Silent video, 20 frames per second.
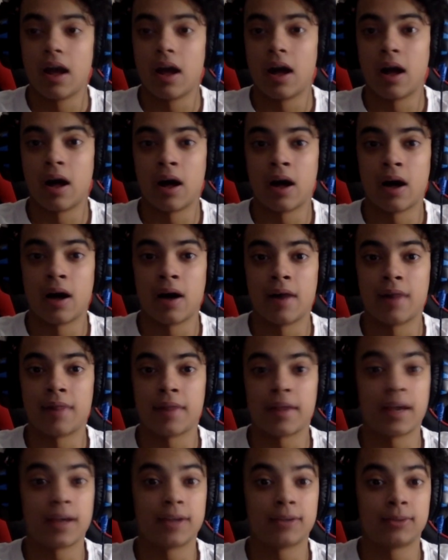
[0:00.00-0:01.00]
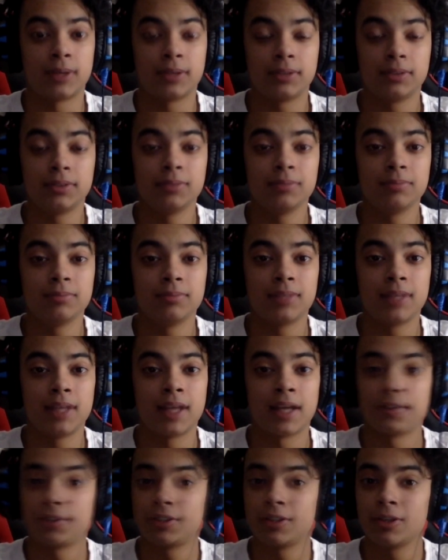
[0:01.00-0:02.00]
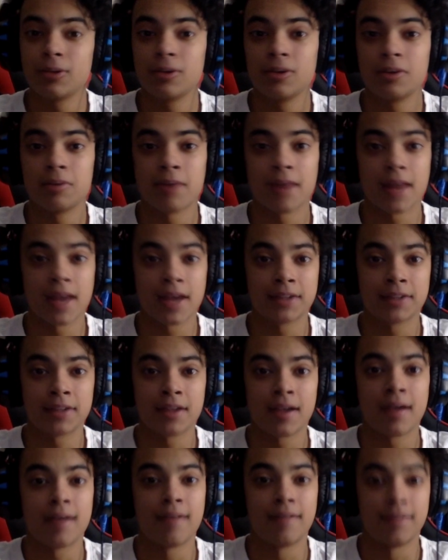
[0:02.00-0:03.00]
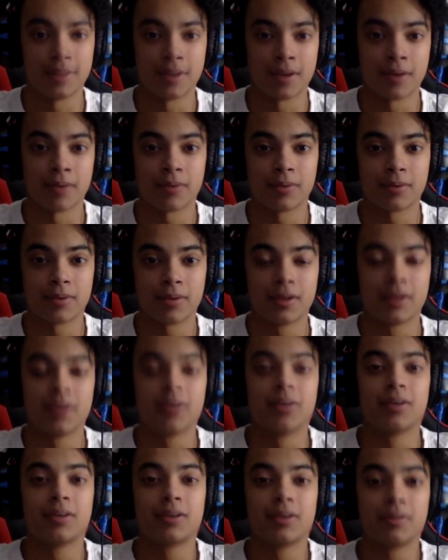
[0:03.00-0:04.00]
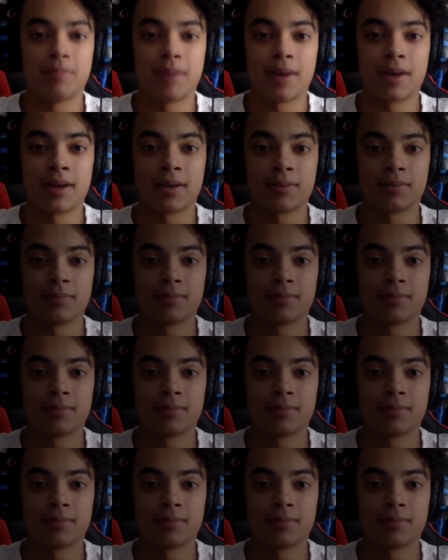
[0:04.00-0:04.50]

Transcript: Uh, thank you guys for watching, and I'll see you in my next video. Goodbye.